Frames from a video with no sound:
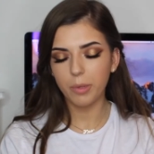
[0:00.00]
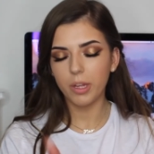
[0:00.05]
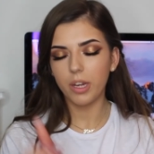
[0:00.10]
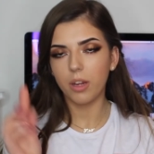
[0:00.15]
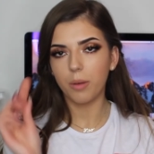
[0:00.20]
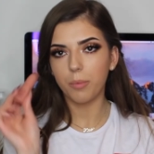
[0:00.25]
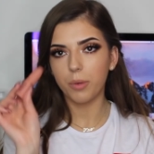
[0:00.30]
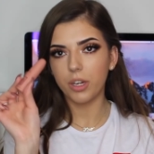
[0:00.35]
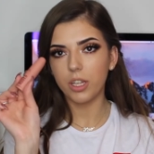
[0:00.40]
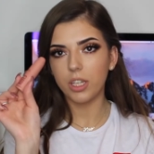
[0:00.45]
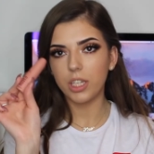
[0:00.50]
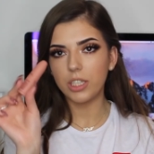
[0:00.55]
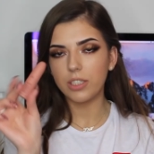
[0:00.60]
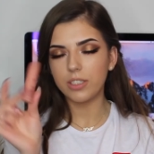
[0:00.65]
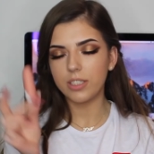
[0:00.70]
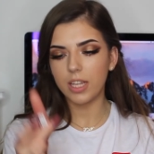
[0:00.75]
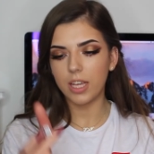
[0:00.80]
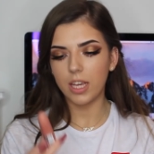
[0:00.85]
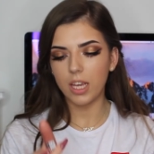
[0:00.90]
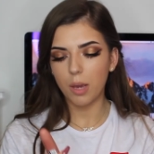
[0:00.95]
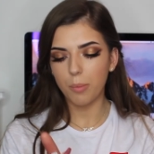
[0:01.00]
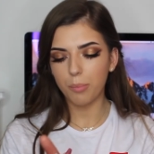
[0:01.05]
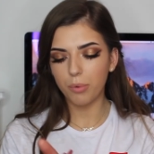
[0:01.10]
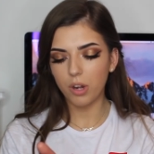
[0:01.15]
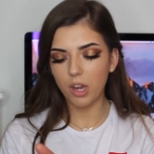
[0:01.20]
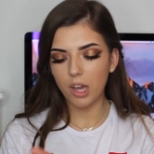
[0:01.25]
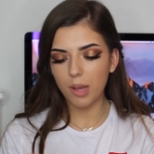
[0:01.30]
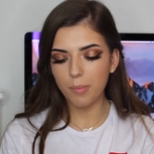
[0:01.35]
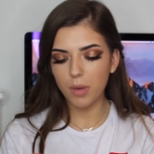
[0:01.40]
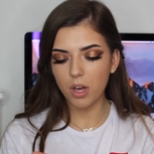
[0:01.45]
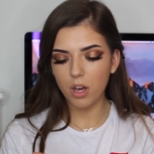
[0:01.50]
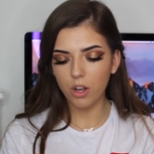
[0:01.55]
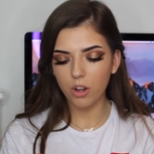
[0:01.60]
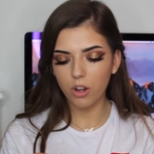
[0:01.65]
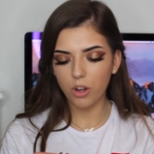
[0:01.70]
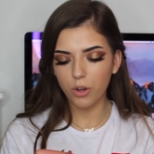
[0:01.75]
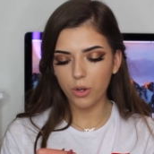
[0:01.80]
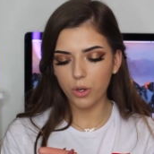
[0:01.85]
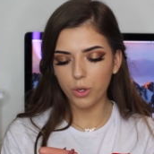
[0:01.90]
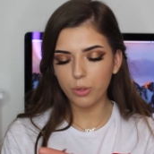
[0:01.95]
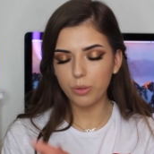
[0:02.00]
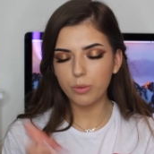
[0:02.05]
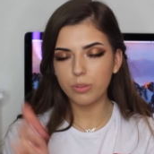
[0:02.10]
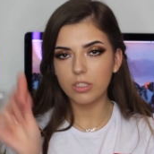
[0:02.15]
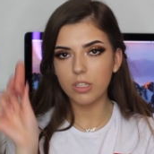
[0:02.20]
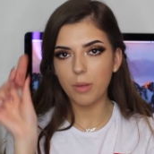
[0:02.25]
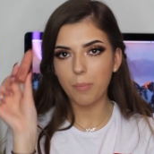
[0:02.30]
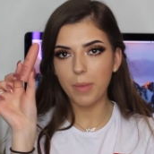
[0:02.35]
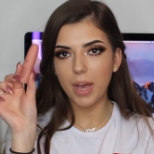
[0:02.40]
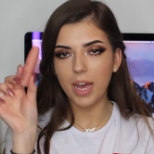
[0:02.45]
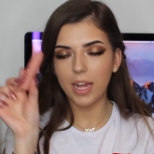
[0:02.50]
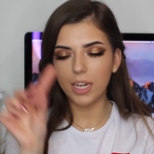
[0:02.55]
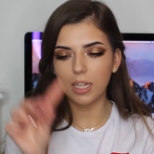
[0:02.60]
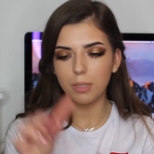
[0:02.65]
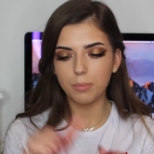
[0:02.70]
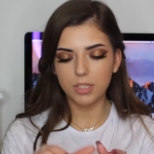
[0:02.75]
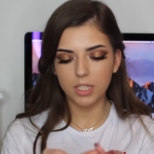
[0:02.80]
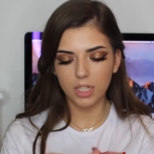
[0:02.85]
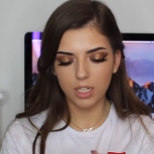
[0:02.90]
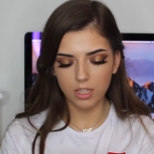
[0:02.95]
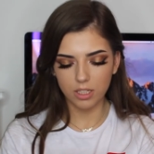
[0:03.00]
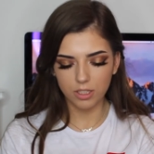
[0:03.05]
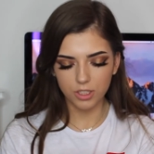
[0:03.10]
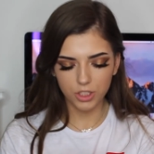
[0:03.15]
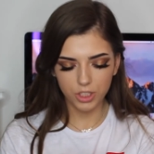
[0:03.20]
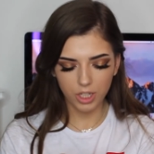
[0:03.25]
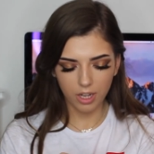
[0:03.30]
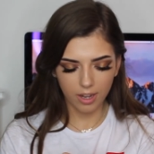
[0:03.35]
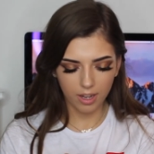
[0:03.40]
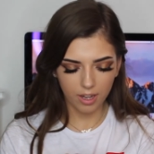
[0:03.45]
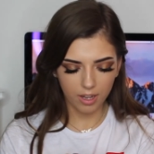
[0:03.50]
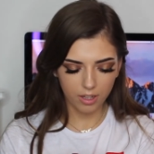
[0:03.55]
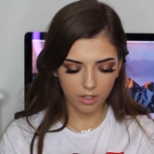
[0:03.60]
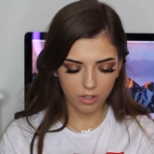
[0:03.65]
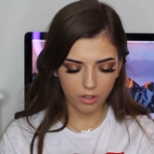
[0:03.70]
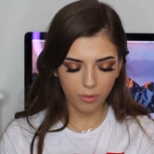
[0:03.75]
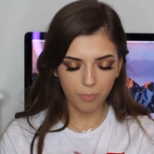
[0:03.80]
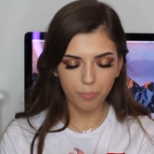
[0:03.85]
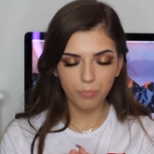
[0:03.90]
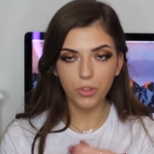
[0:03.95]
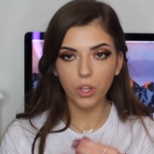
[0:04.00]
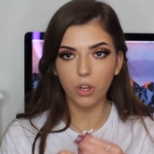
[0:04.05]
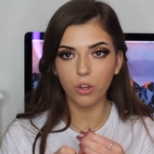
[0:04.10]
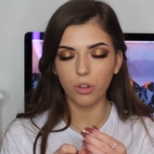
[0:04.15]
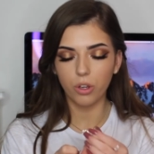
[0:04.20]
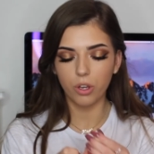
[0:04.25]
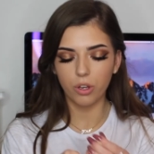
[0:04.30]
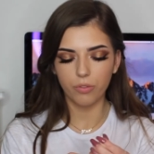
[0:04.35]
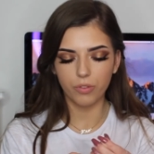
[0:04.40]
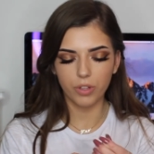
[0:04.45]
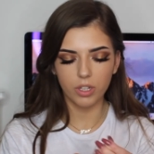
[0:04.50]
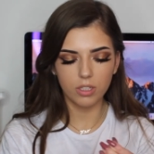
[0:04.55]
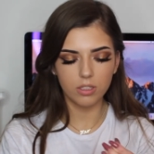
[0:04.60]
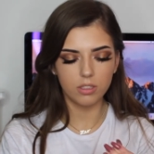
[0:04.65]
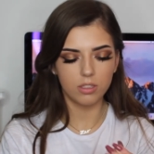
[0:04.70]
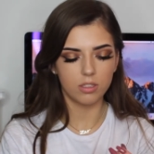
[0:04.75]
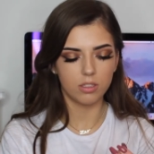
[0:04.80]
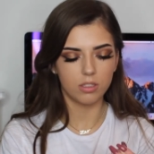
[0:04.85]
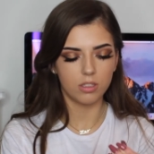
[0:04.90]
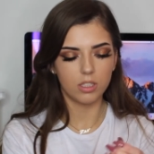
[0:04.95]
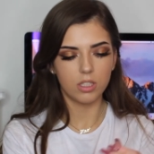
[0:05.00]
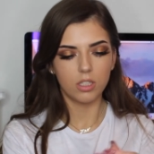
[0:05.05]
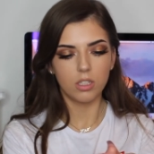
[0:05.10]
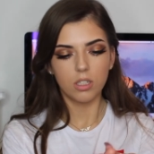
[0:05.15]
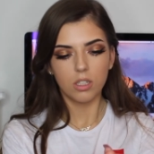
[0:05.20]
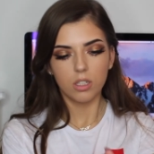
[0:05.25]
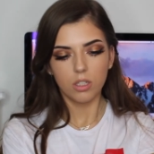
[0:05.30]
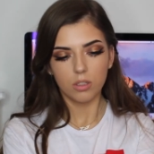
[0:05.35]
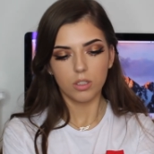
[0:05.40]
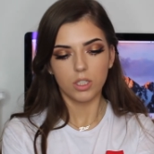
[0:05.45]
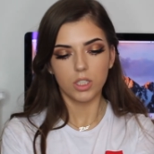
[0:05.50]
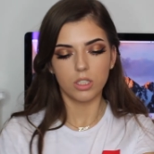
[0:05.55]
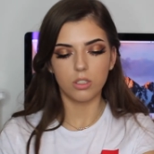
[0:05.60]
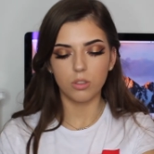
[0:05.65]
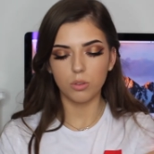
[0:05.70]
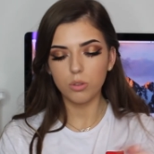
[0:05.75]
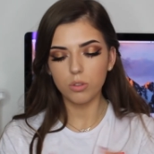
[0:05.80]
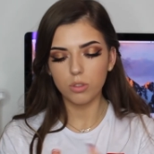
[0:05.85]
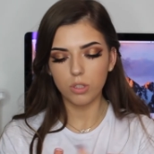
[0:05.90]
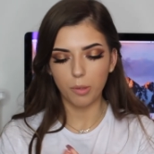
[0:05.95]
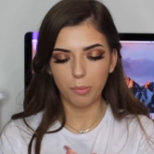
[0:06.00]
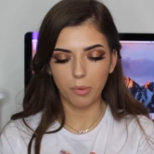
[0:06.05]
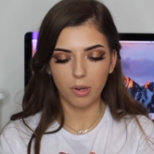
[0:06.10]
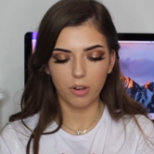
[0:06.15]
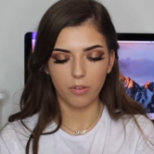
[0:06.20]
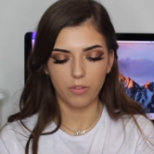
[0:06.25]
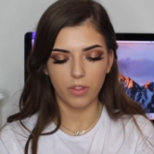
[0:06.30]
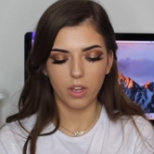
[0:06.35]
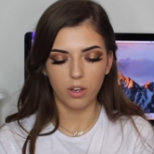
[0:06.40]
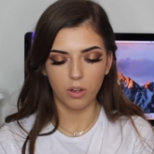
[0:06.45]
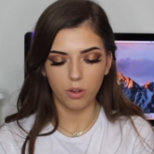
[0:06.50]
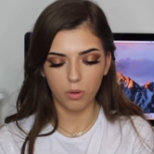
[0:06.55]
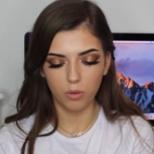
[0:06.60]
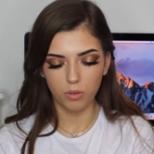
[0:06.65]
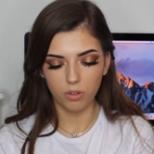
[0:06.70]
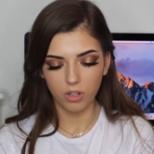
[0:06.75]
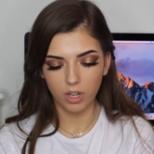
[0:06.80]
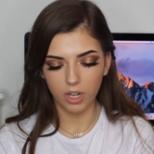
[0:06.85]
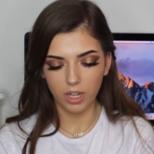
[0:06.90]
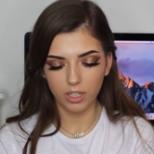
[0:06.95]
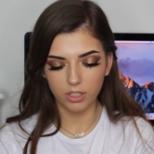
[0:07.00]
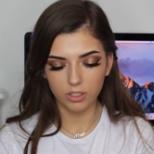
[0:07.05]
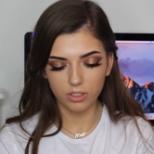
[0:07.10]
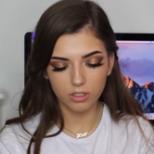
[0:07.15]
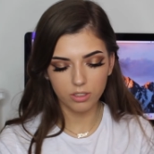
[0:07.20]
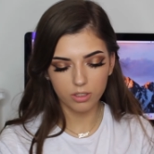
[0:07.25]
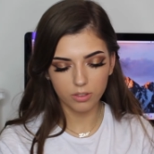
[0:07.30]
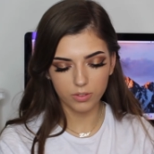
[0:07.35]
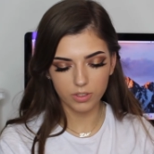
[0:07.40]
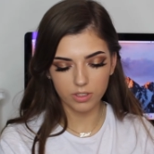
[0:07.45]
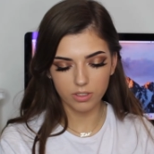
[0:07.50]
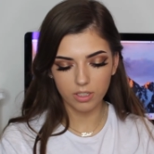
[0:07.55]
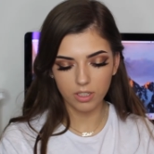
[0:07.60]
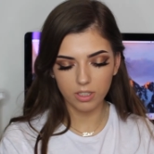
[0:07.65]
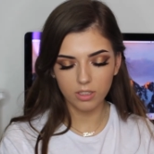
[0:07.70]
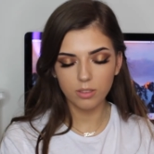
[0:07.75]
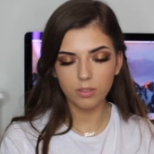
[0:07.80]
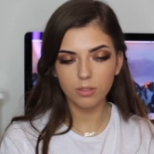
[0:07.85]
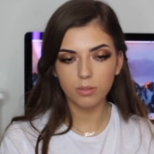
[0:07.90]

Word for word: in, I'm going to use the Primark Nudes Matte Lipstick in the shade Uncovered, which is also part of their nude collection, obviously.